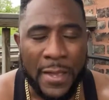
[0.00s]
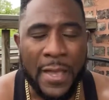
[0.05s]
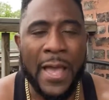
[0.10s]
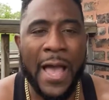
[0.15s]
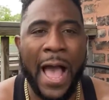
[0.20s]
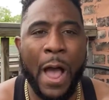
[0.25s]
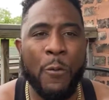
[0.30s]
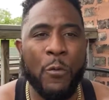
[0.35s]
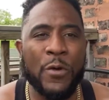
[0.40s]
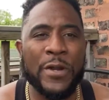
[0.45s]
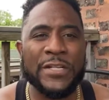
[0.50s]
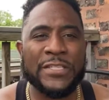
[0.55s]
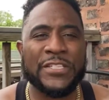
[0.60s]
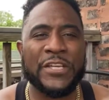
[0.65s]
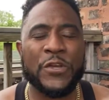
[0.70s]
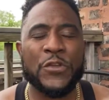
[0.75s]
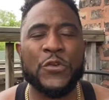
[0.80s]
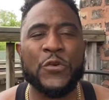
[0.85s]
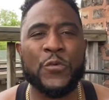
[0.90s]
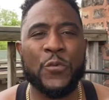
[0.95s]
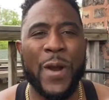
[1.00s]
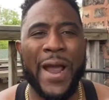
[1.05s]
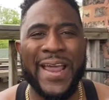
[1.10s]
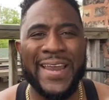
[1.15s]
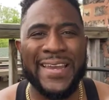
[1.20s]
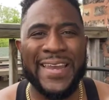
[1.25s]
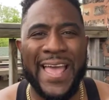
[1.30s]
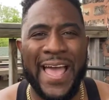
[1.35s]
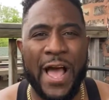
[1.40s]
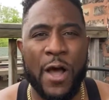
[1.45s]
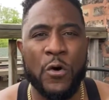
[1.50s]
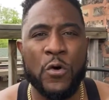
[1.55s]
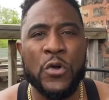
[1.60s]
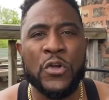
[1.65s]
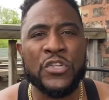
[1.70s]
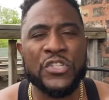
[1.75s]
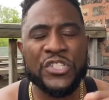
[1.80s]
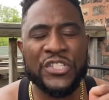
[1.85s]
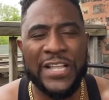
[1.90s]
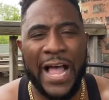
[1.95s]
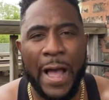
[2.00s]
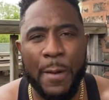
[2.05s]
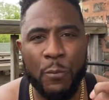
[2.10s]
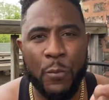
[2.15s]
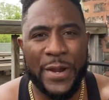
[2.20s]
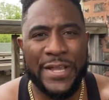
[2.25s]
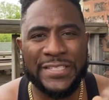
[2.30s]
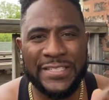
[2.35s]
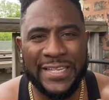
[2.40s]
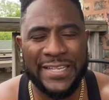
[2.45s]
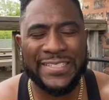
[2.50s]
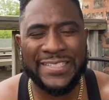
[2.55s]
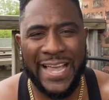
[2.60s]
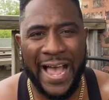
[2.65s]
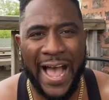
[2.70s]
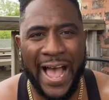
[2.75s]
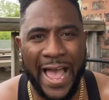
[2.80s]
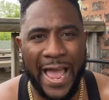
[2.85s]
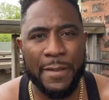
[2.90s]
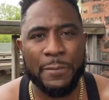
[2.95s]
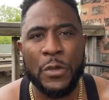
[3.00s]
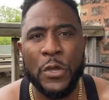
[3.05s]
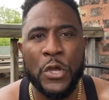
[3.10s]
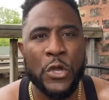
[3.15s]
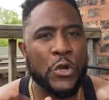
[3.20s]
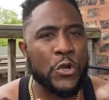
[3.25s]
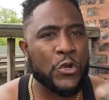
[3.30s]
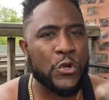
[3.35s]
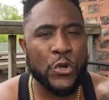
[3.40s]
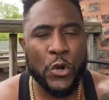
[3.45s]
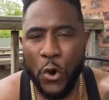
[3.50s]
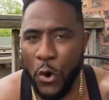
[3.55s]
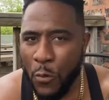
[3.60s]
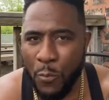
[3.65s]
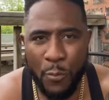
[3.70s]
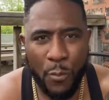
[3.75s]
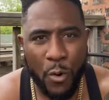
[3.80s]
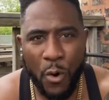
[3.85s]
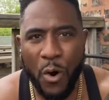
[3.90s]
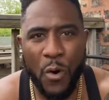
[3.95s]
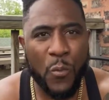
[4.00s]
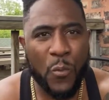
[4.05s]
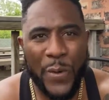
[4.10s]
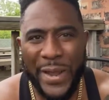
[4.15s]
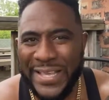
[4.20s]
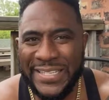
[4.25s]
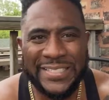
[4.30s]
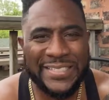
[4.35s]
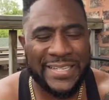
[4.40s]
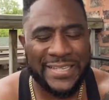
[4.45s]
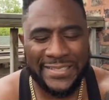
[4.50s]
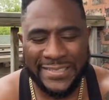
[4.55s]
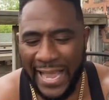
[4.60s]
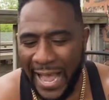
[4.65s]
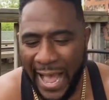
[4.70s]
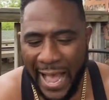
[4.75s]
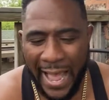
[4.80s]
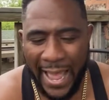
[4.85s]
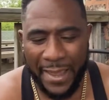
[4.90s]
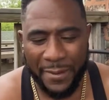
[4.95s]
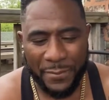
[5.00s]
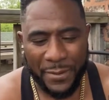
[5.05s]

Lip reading: I want to tell you right now, stop wasting time. No more wasted time.